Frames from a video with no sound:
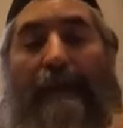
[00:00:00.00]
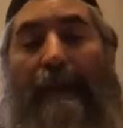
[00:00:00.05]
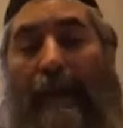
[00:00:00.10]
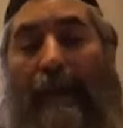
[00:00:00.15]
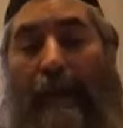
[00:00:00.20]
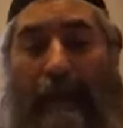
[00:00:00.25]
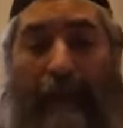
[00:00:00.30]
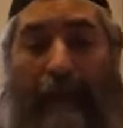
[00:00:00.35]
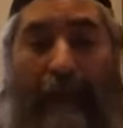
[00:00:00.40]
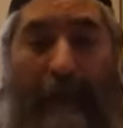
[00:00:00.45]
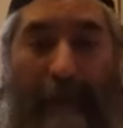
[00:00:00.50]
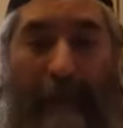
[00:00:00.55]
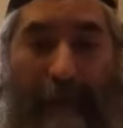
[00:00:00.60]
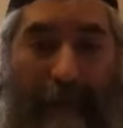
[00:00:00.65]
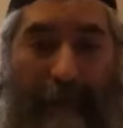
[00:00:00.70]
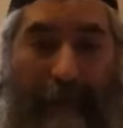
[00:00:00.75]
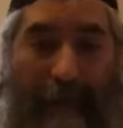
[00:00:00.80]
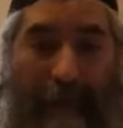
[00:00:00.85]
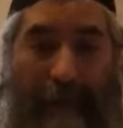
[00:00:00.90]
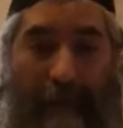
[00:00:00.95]
on
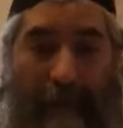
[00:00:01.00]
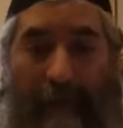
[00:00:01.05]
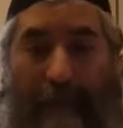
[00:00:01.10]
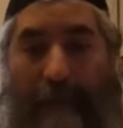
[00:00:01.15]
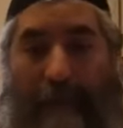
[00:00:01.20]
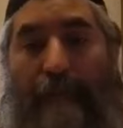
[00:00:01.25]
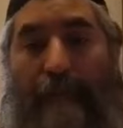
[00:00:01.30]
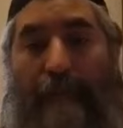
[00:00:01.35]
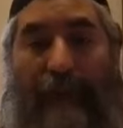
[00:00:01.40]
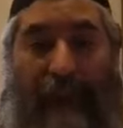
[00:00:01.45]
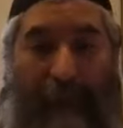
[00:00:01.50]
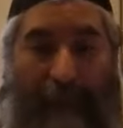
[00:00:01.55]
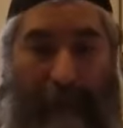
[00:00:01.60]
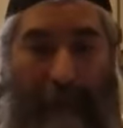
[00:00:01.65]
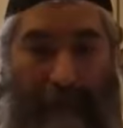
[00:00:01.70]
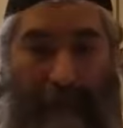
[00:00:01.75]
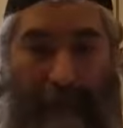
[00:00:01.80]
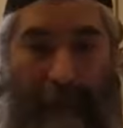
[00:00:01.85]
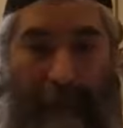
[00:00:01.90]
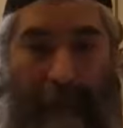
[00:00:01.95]
his
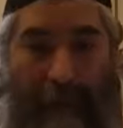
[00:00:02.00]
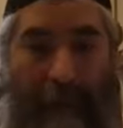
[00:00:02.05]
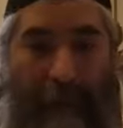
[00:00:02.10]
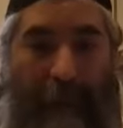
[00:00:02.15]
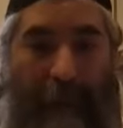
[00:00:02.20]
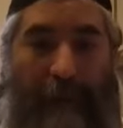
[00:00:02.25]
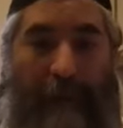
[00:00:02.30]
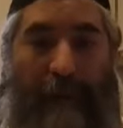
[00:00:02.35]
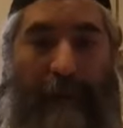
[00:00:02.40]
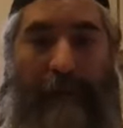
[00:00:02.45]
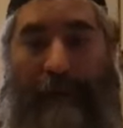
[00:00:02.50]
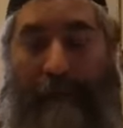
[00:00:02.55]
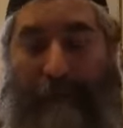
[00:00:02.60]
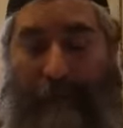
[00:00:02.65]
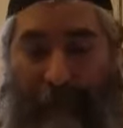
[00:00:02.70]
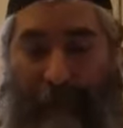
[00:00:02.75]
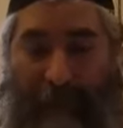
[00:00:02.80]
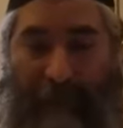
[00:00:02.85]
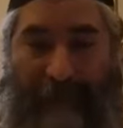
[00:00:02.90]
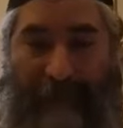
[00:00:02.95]
behavior and his
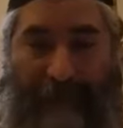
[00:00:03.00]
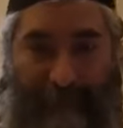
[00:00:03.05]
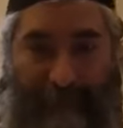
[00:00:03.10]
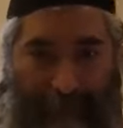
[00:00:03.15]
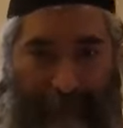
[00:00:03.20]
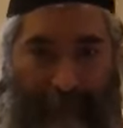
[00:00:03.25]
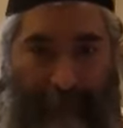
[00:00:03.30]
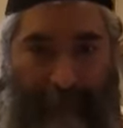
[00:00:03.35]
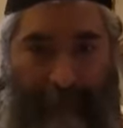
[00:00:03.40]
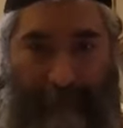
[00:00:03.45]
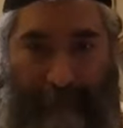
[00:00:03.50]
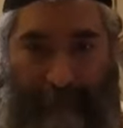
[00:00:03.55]
productivity.